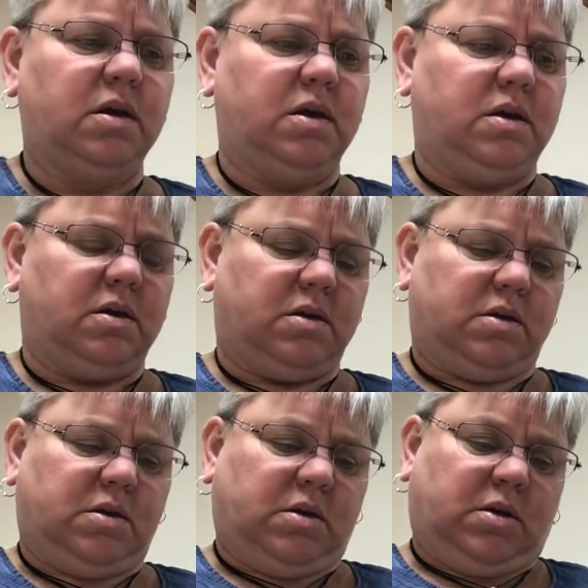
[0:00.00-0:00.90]

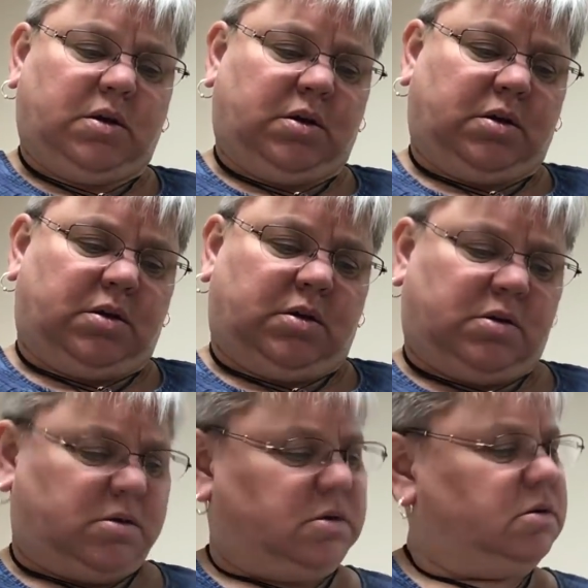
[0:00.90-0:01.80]

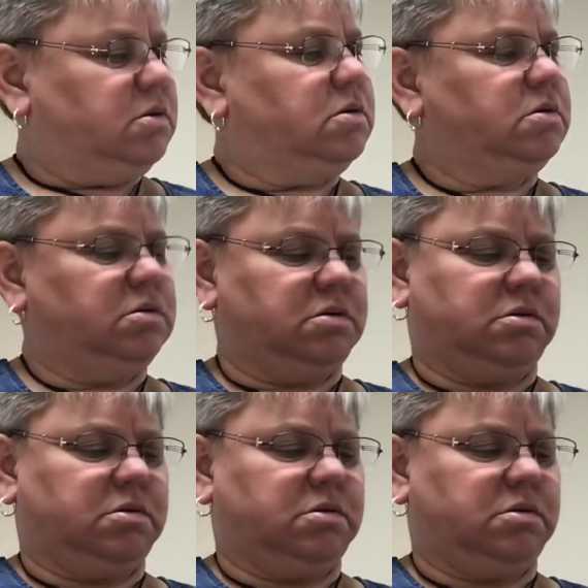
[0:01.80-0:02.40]
Nobody speaks.